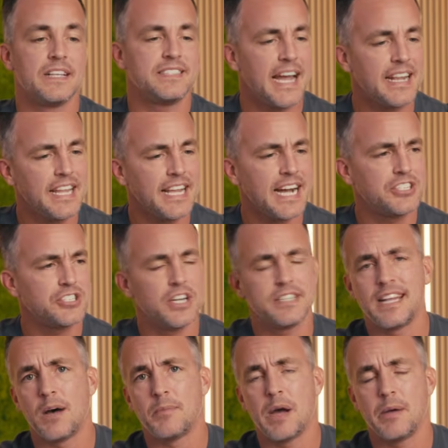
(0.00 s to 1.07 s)
Sadly got shut
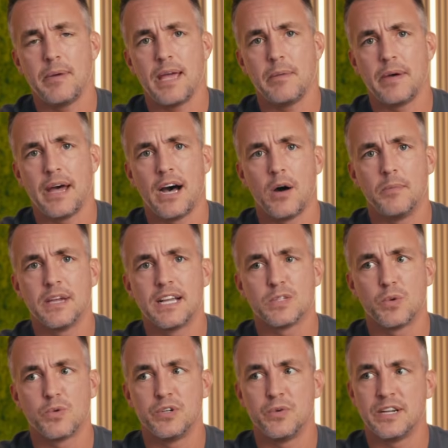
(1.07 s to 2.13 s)
down by PayPal because
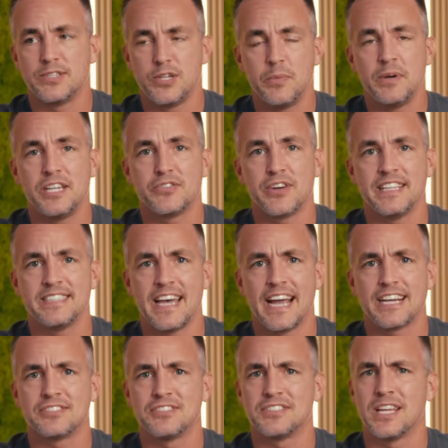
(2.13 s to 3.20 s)
we were doing too many
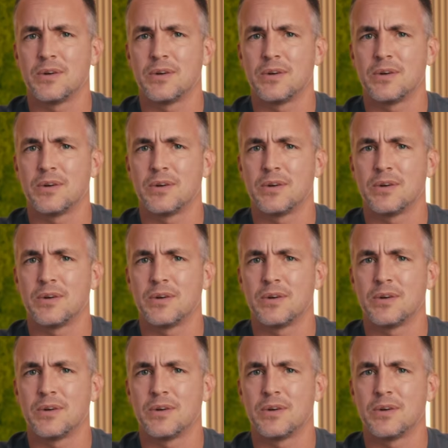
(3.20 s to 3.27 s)
transactions.